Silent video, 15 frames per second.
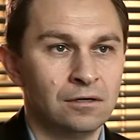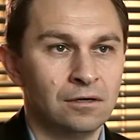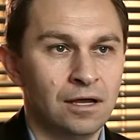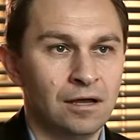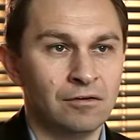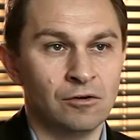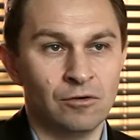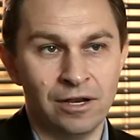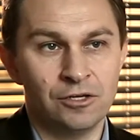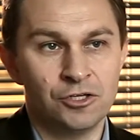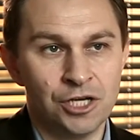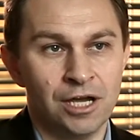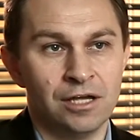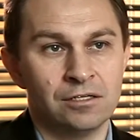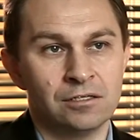have a greater
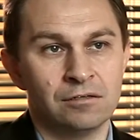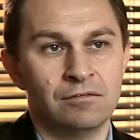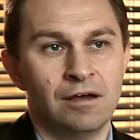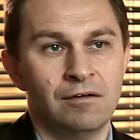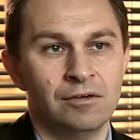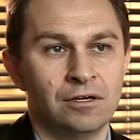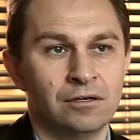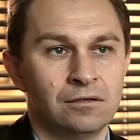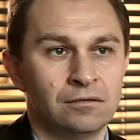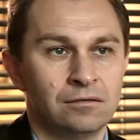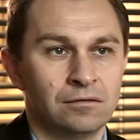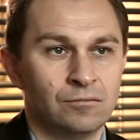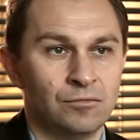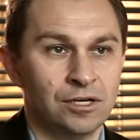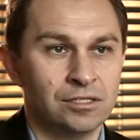chance of having
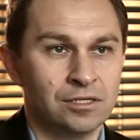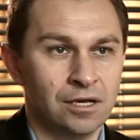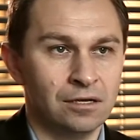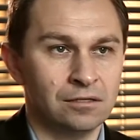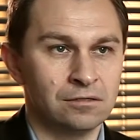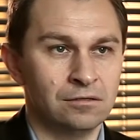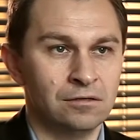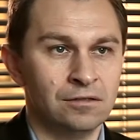breast cancer.